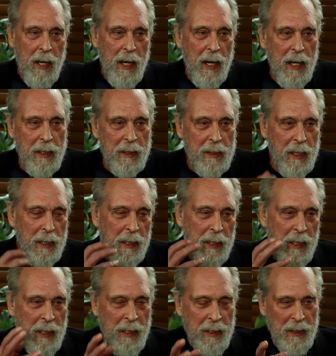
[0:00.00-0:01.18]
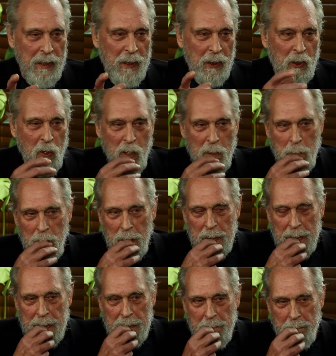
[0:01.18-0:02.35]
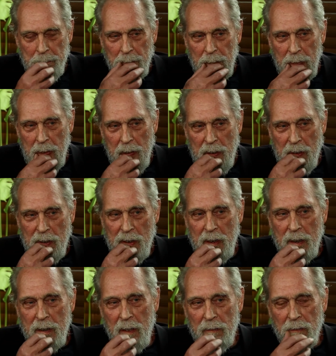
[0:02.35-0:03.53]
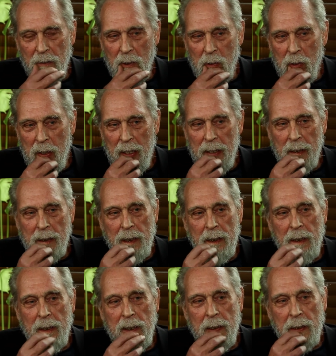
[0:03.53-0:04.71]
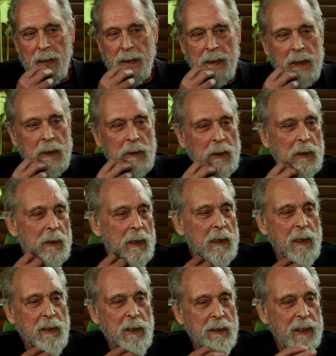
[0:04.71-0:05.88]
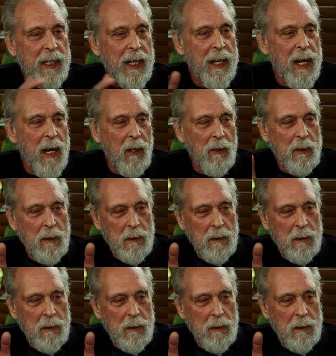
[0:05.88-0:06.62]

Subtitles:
And the corporal... he sits there for a while, and then he looks at 201, and he says, "Get out."